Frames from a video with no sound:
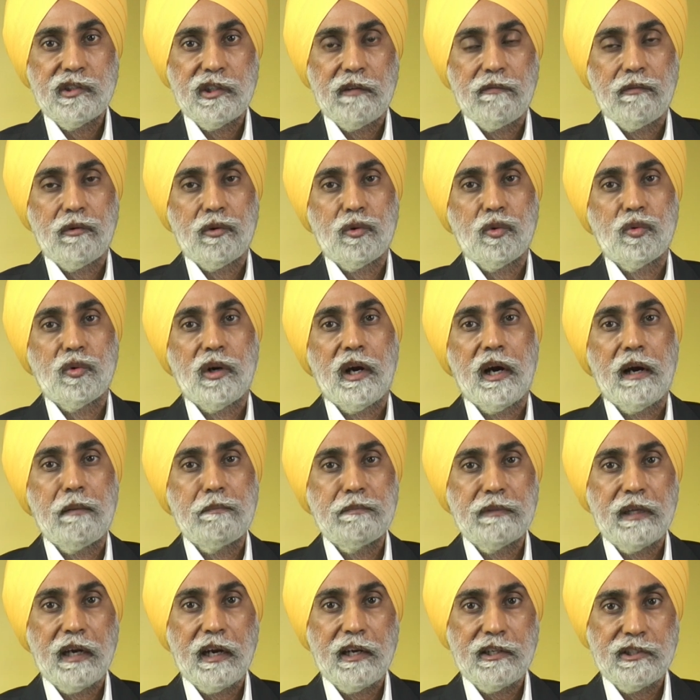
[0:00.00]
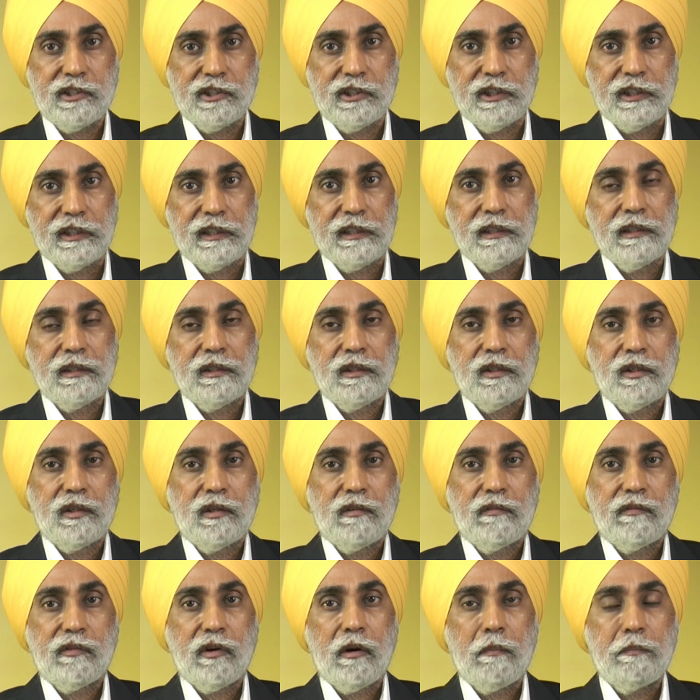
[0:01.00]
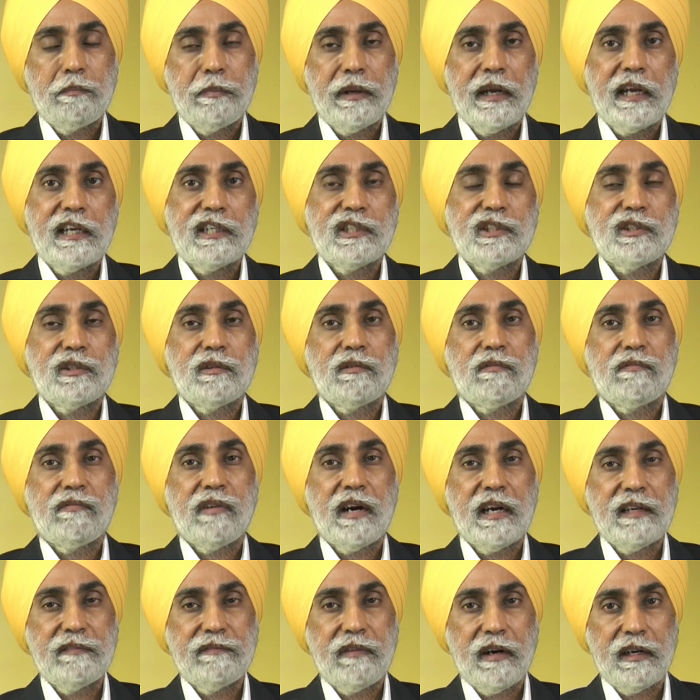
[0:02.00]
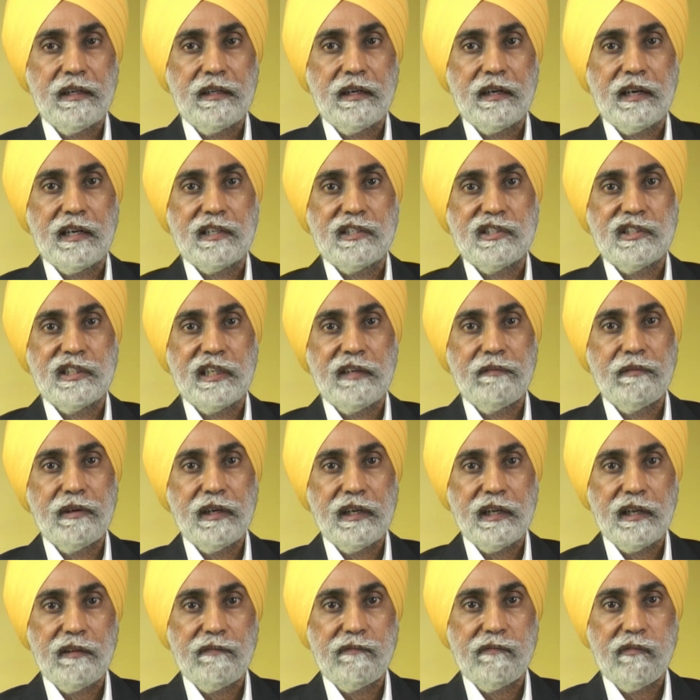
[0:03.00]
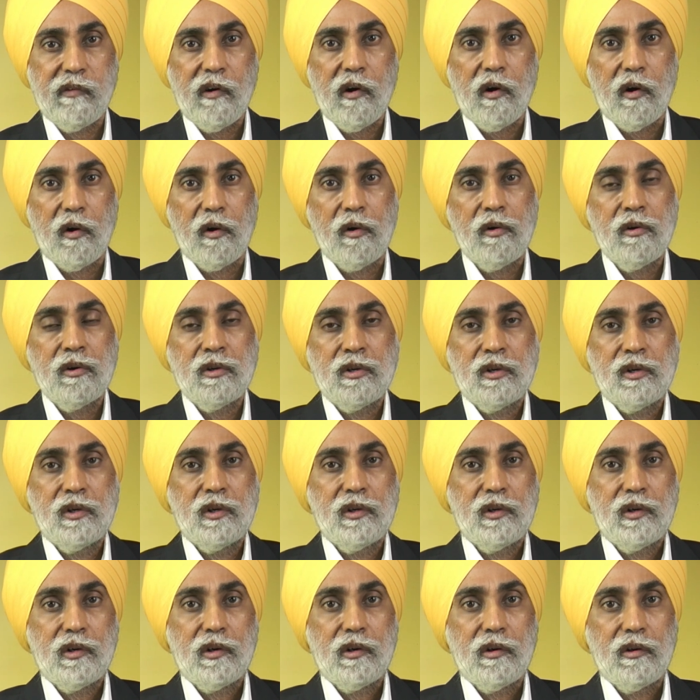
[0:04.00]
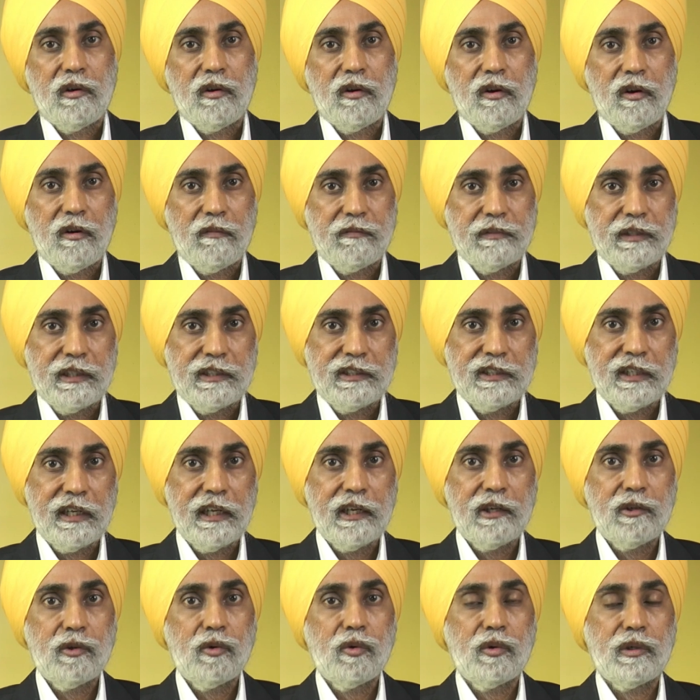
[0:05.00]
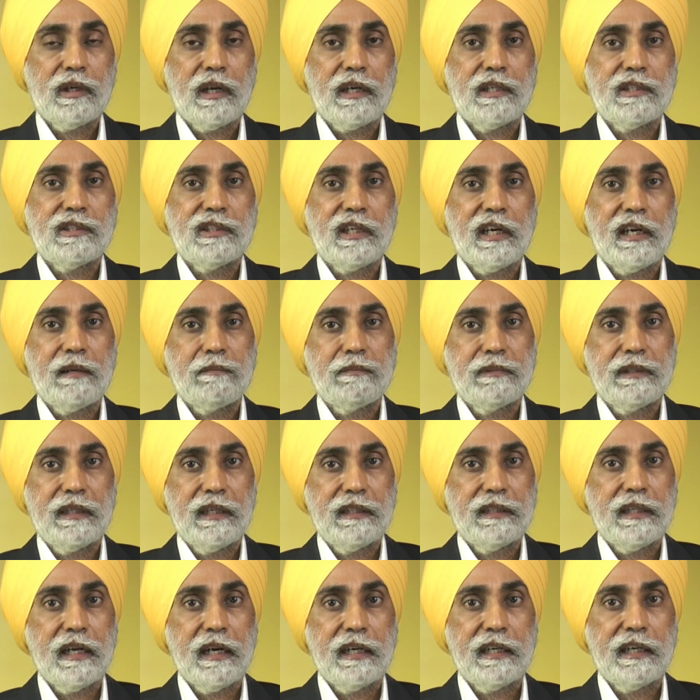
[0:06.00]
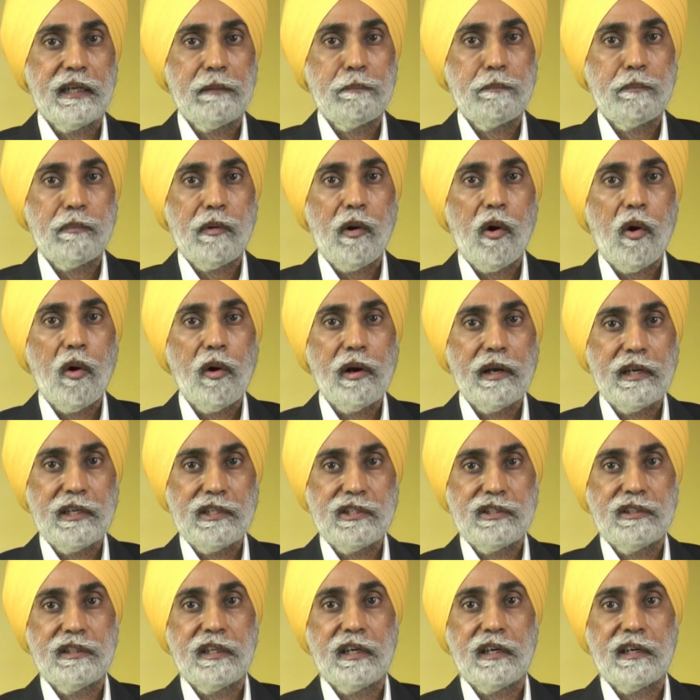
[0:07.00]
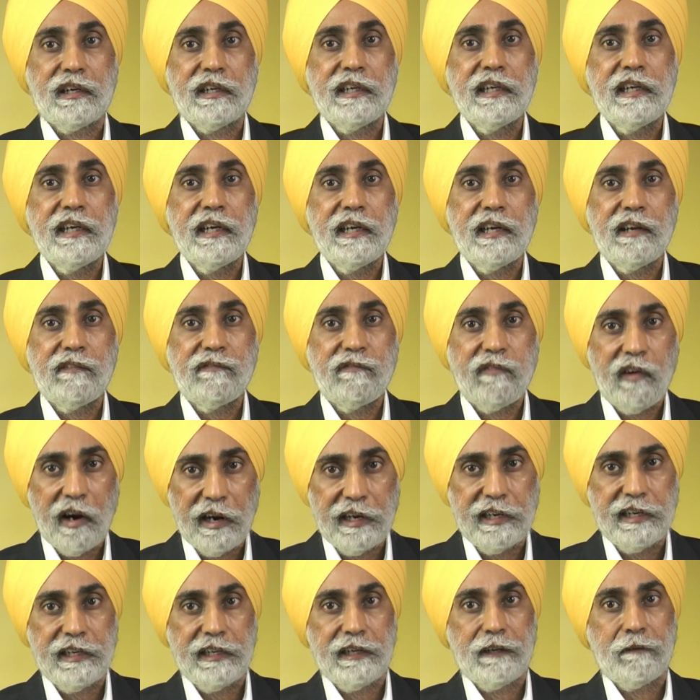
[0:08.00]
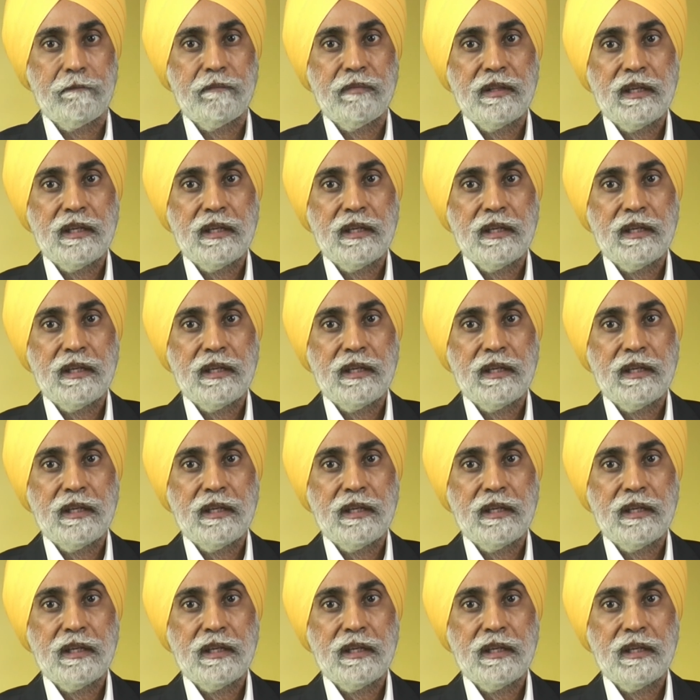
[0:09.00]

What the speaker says: of Guru Ram Das Ji from page 574 of the Sri Guru Granth Sahib Ji that deploys the redefining.